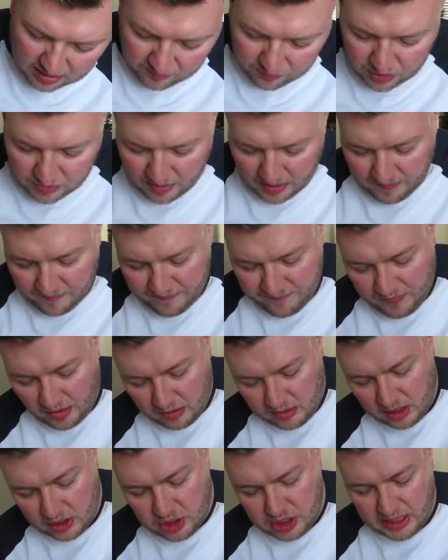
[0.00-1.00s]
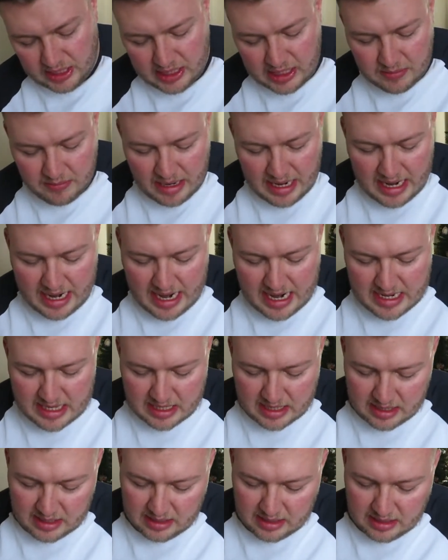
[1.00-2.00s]
I've just went, fuck the cheese,
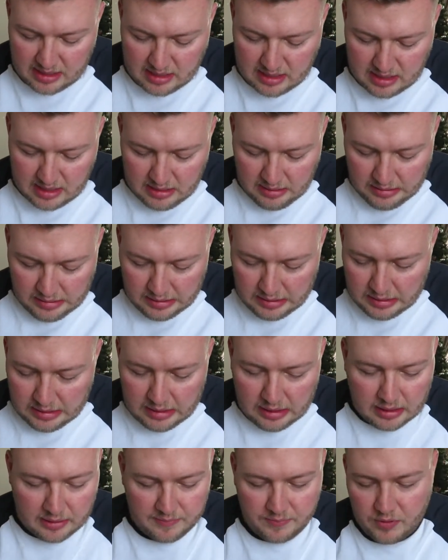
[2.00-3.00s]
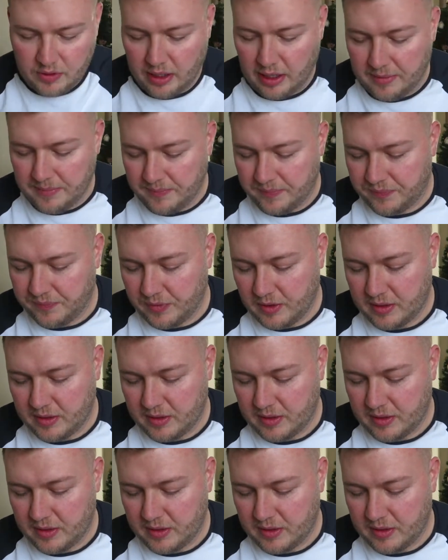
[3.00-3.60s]
man. Right.